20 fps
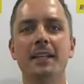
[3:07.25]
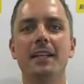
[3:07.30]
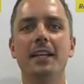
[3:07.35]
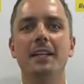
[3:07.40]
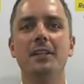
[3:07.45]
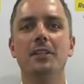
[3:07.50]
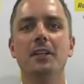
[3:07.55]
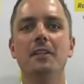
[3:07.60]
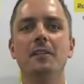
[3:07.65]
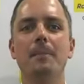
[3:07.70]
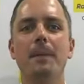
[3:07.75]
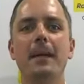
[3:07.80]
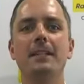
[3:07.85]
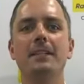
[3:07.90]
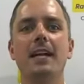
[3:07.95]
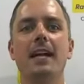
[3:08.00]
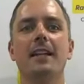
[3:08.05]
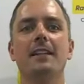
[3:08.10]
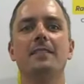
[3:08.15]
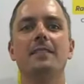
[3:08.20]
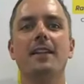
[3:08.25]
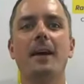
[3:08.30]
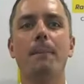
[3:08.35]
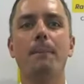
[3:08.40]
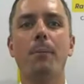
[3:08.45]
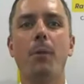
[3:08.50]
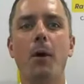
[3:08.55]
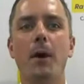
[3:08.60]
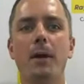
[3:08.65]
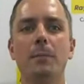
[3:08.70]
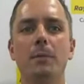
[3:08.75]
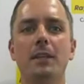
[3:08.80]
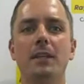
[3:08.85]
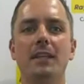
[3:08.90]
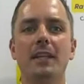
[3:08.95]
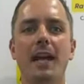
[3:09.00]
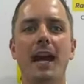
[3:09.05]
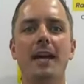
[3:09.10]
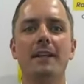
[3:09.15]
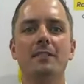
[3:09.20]
the kitchen's been done at some point
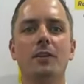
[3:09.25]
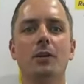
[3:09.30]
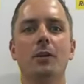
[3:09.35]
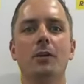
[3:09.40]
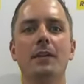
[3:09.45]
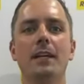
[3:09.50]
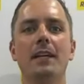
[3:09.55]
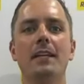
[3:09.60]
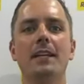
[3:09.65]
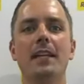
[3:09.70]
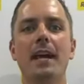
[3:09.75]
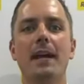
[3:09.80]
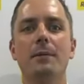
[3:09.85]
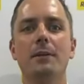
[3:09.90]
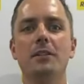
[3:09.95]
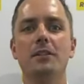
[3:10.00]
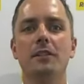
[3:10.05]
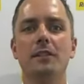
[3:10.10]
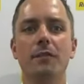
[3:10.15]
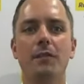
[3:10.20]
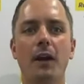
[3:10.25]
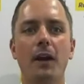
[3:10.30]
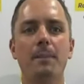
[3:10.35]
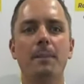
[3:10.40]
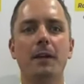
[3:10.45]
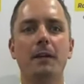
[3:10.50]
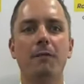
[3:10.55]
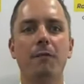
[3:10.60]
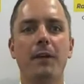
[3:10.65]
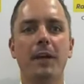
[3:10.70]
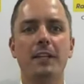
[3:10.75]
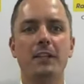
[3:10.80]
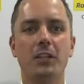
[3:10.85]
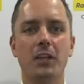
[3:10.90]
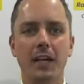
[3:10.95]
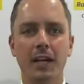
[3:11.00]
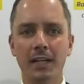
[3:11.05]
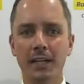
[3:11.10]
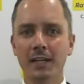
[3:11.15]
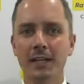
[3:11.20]
with the gas cooking in there, which is a very big
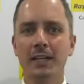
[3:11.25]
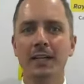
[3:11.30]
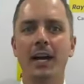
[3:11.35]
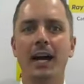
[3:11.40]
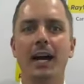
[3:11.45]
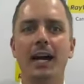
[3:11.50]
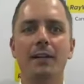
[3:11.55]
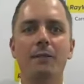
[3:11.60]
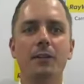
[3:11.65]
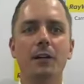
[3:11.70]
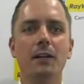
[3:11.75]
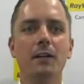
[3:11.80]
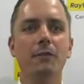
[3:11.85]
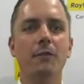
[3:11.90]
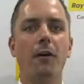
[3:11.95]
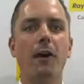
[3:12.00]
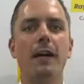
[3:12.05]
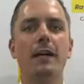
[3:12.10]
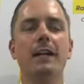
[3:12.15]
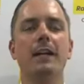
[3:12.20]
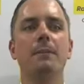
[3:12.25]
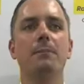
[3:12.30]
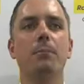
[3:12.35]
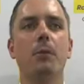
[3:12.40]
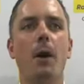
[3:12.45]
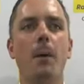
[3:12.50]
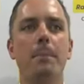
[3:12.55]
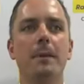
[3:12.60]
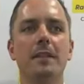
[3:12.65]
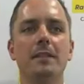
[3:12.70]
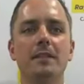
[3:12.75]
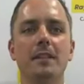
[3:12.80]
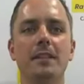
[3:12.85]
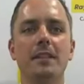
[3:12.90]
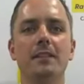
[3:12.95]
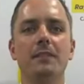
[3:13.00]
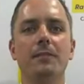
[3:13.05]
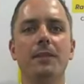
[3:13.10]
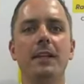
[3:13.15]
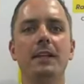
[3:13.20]
feature if you can find it in
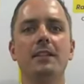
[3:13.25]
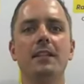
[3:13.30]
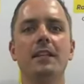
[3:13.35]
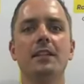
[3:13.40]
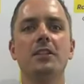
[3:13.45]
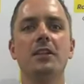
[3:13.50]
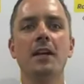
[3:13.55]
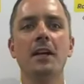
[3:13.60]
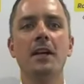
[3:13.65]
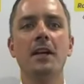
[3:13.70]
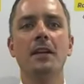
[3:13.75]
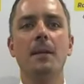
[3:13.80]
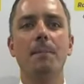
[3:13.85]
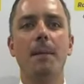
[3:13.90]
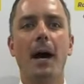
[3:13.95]
properties of this vintage.